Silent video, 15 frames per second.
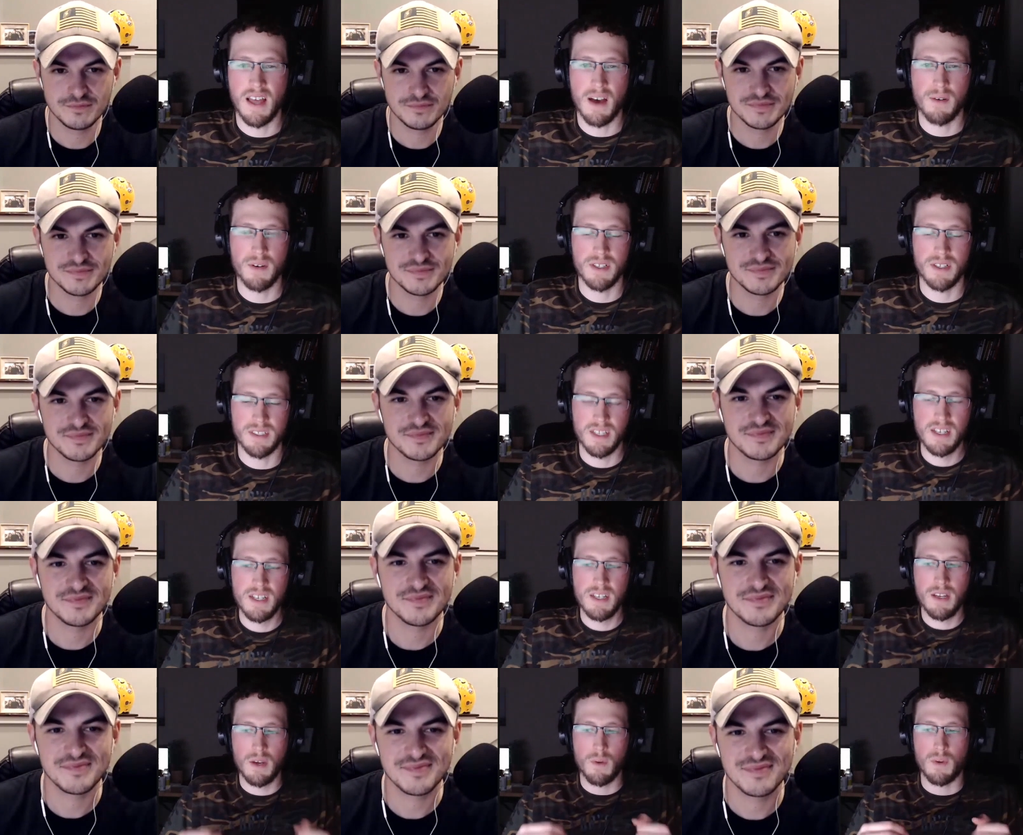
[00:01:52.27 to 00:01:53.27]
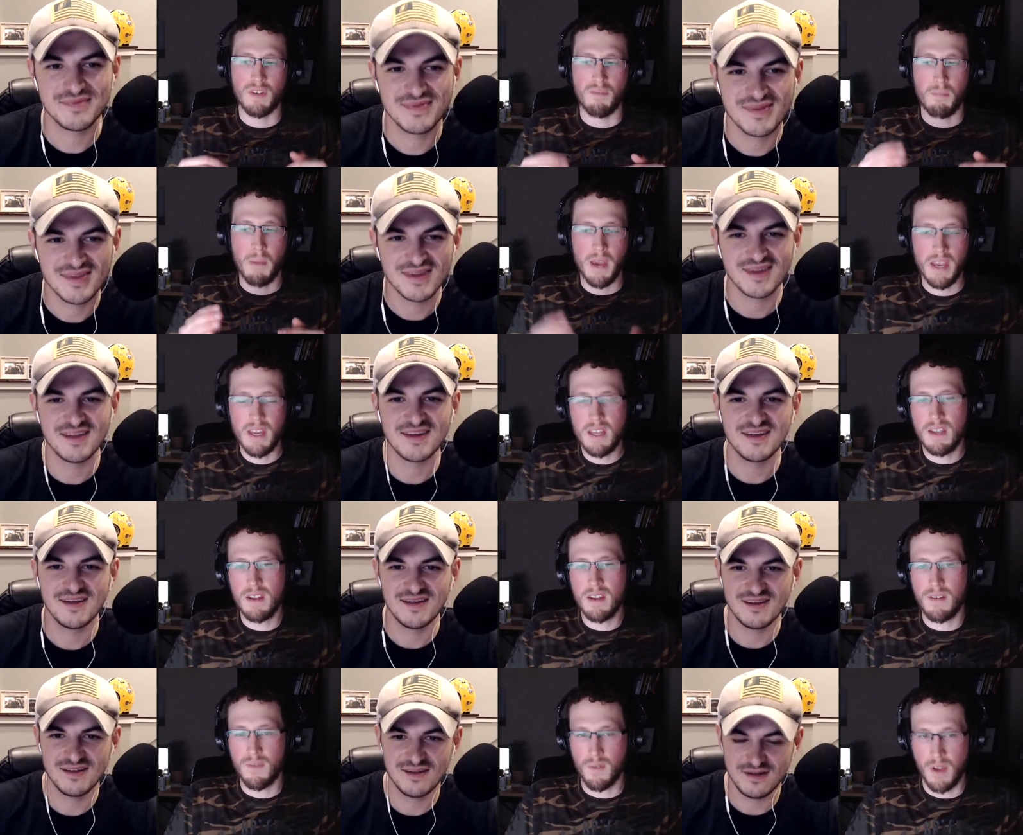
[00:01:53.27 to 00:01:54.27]
Speaker 1: that was we've
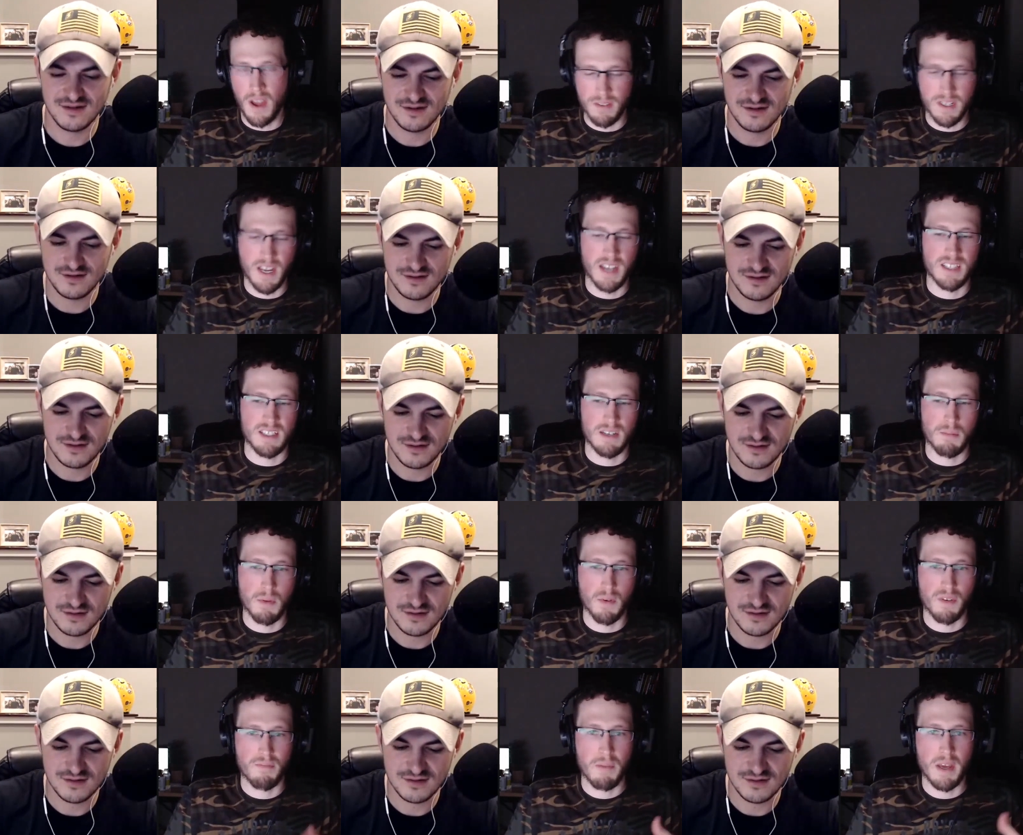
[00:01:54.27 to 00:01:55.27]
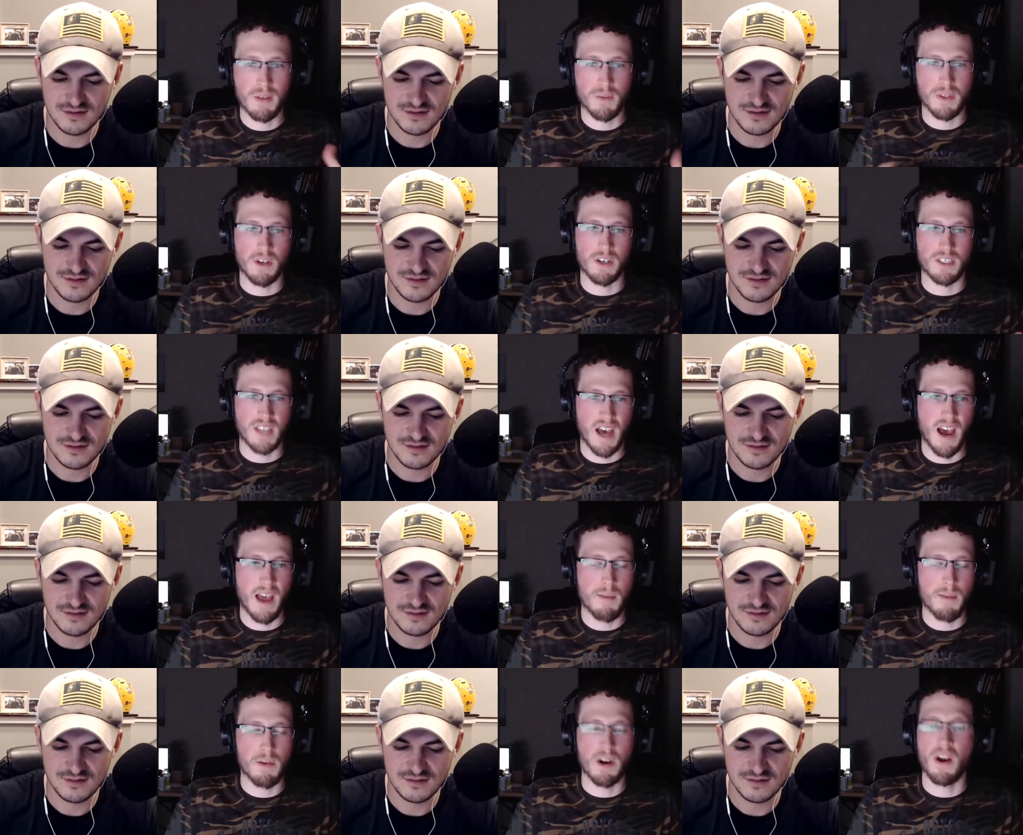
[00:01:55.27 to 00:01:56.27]
paid for advertising, but we've paid with our
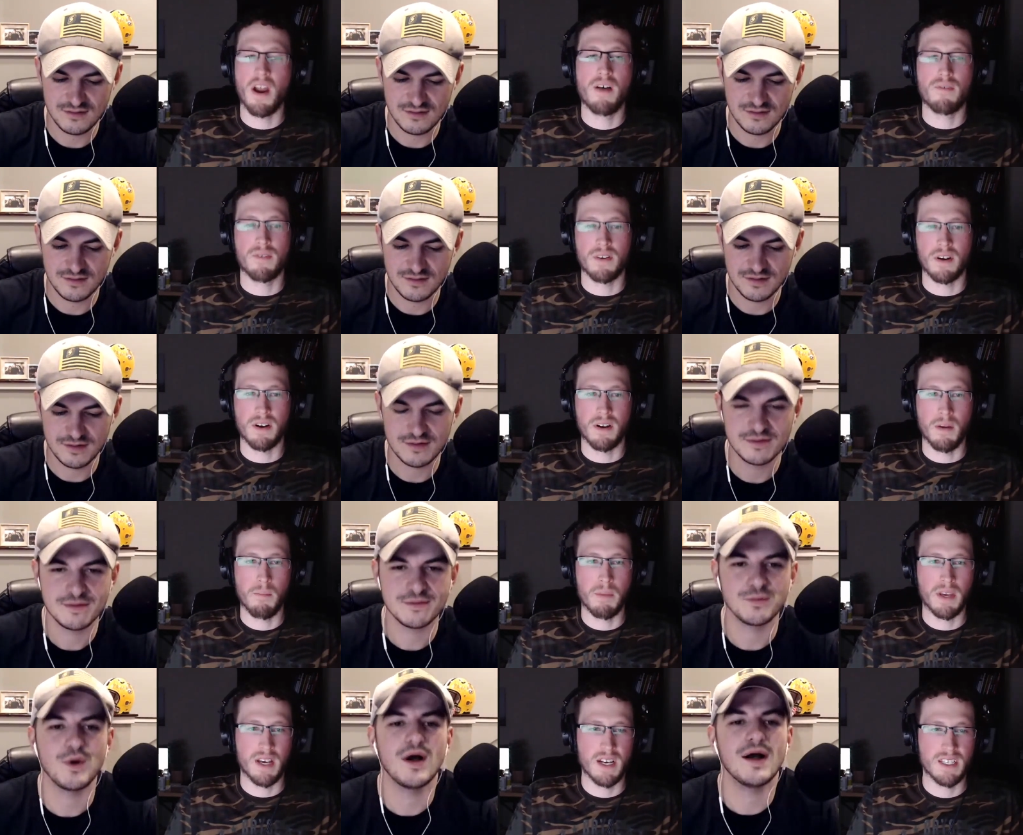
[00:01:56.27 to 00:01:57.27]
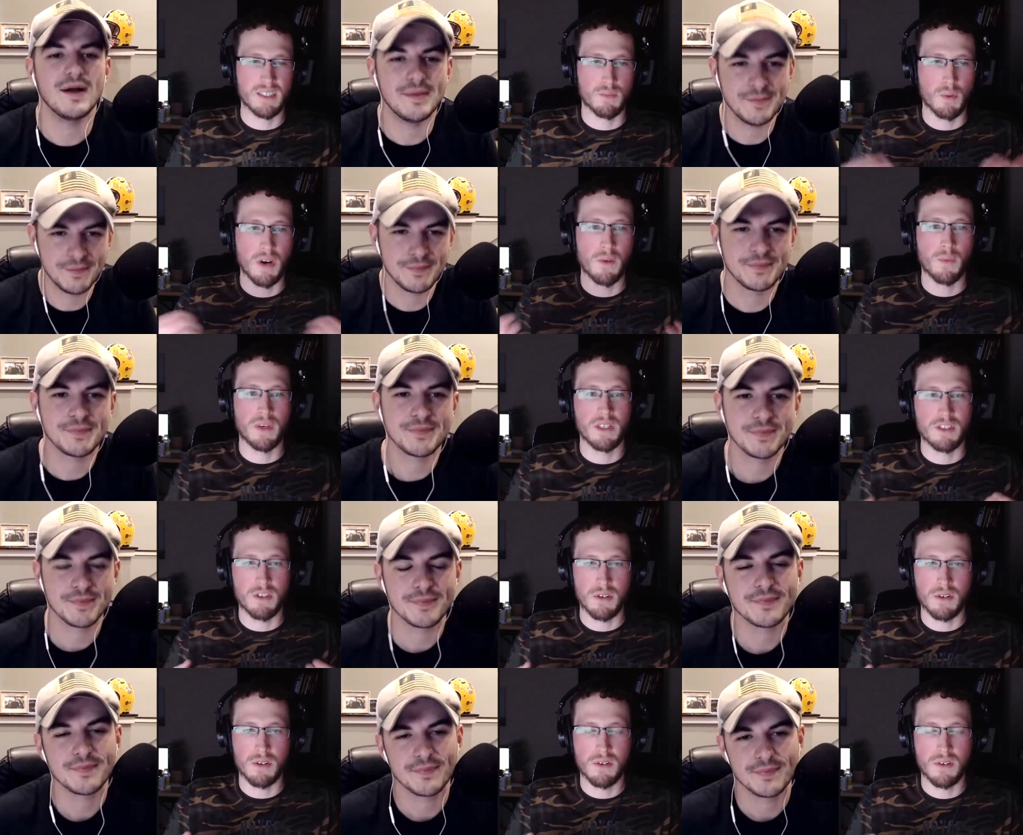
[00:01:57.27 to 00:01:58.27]
time and our effort because right. what we
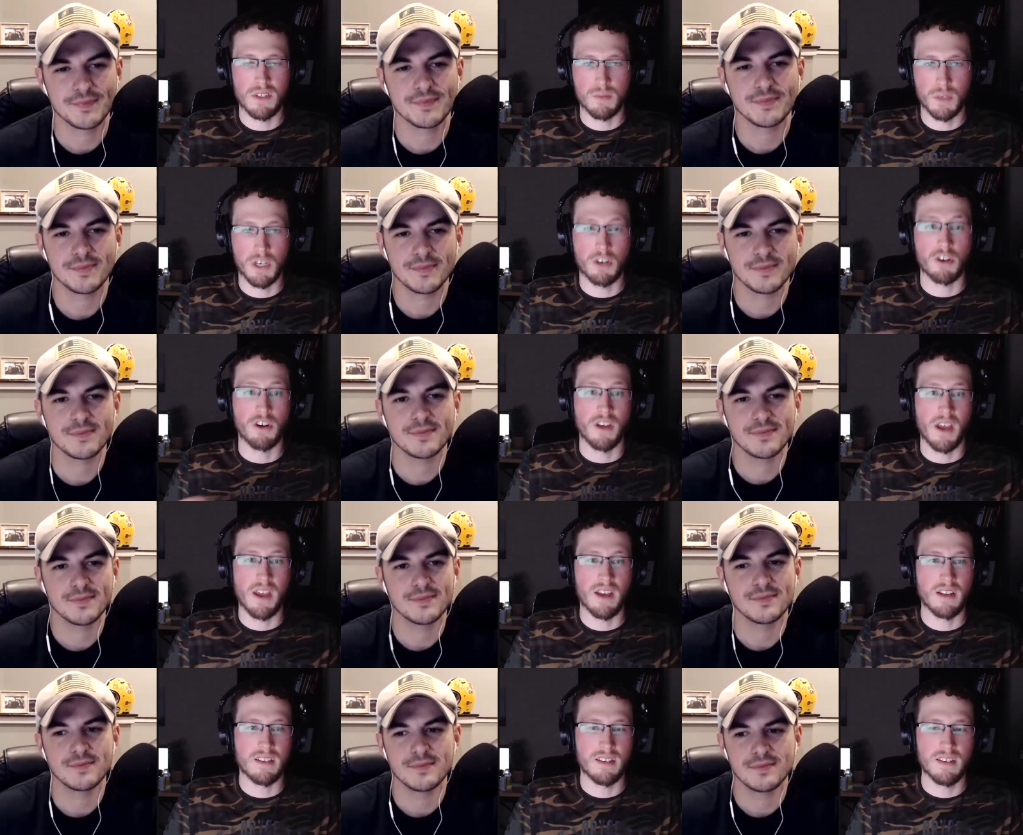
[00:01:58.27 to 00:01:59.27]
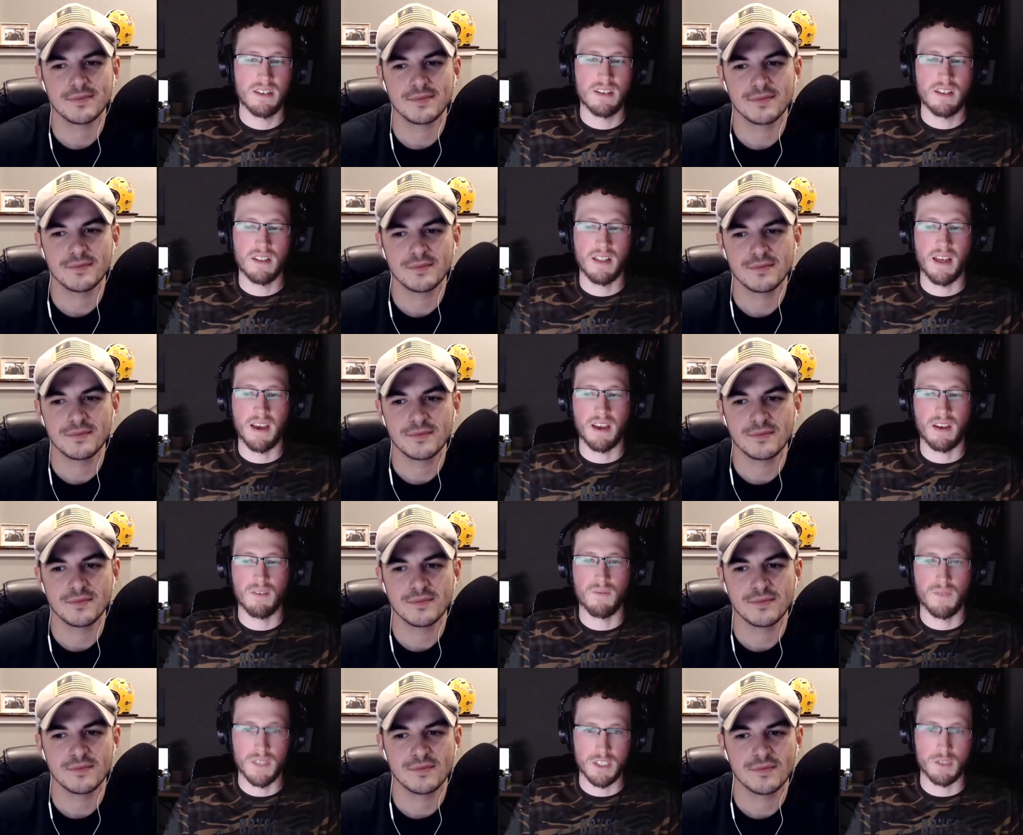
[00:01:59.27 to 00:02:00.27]
do is we create like
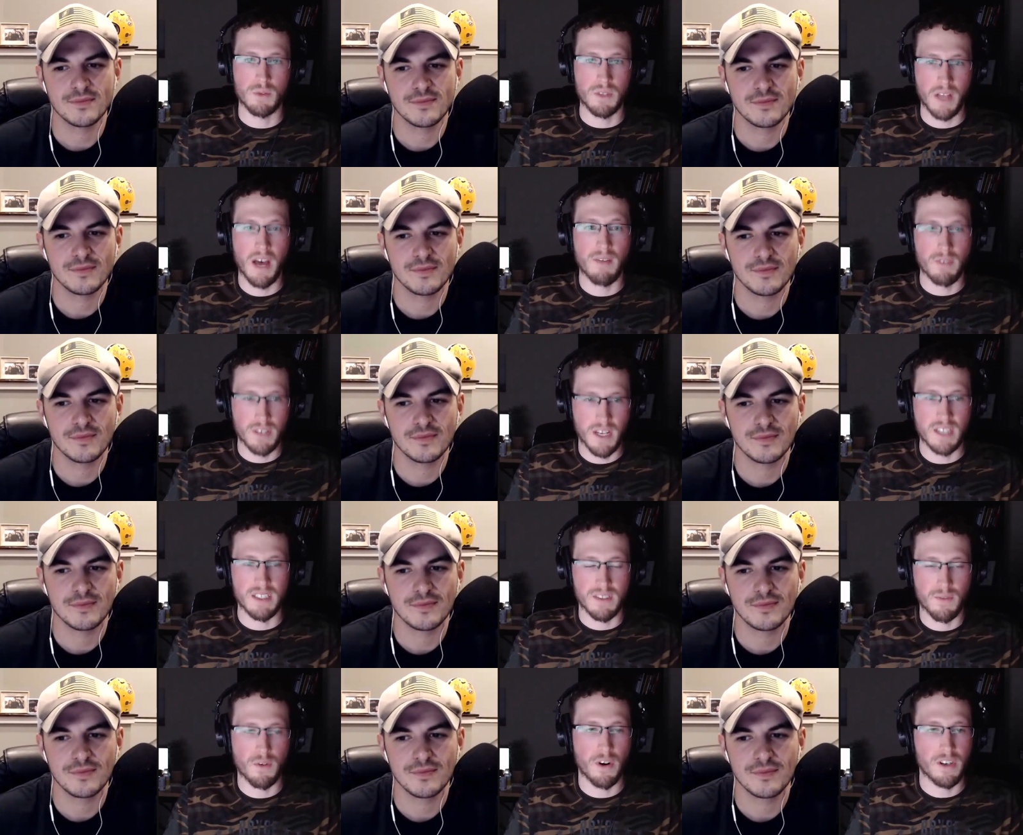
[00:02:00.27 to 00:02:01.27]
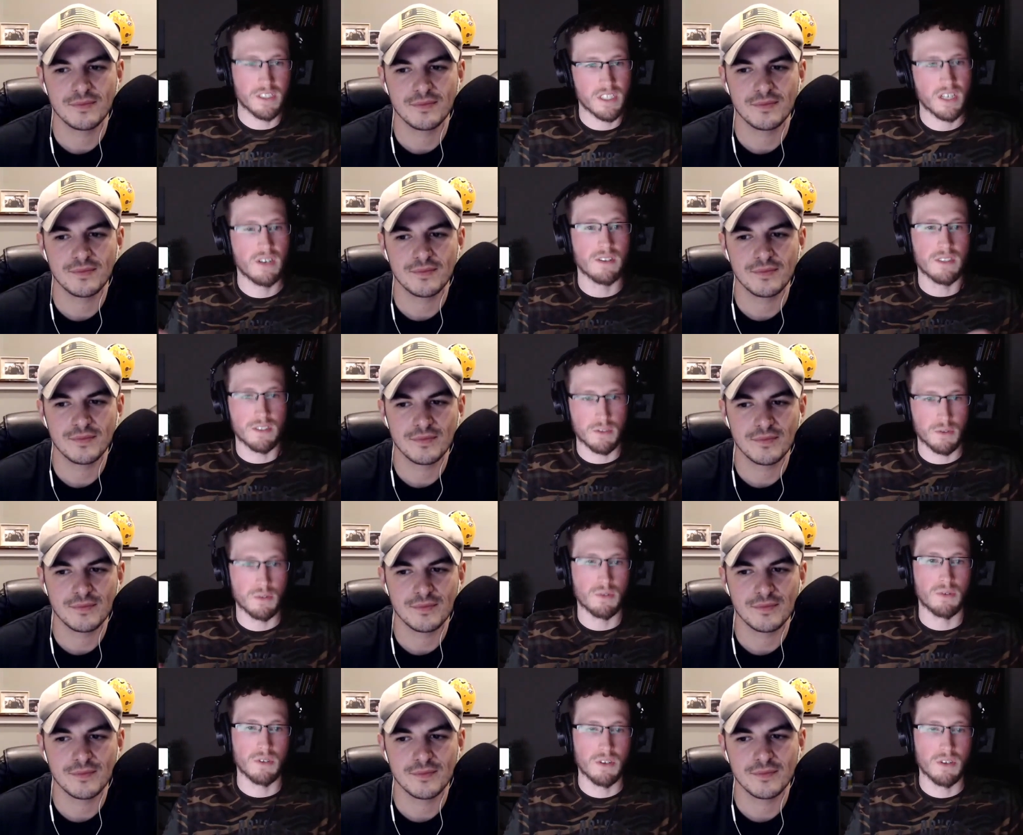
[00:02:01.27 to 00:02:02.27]
visual advertising for ourselves
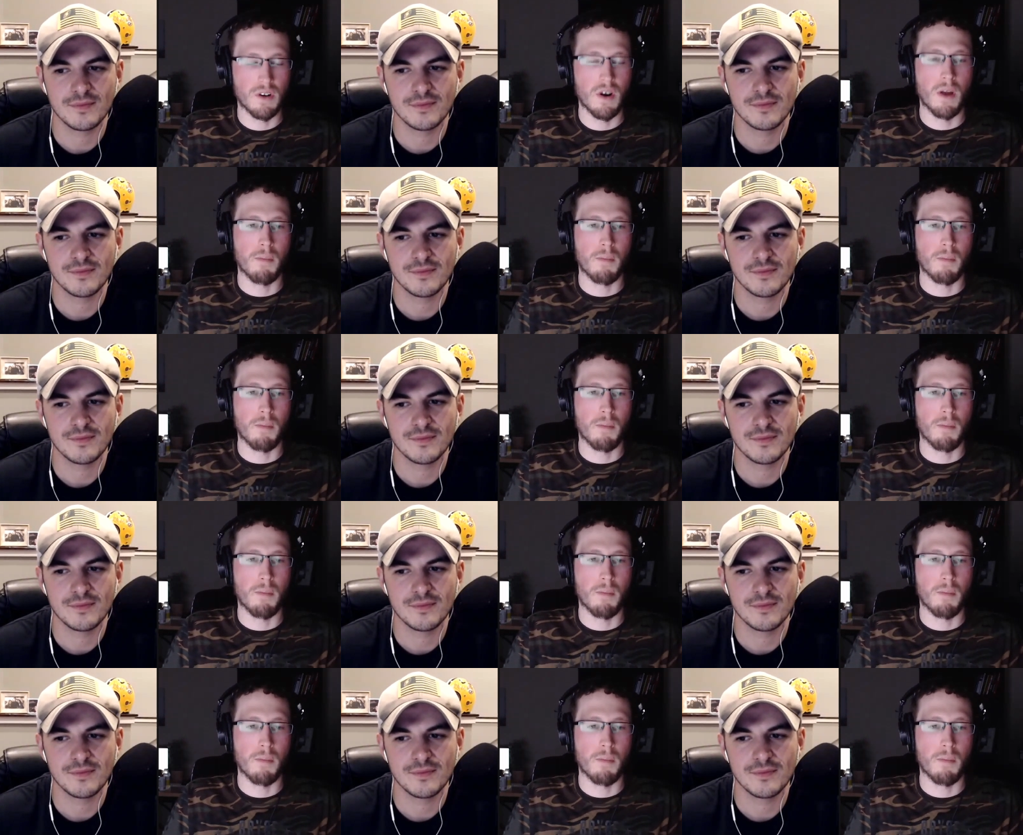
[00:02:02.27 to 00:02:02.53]
through you know our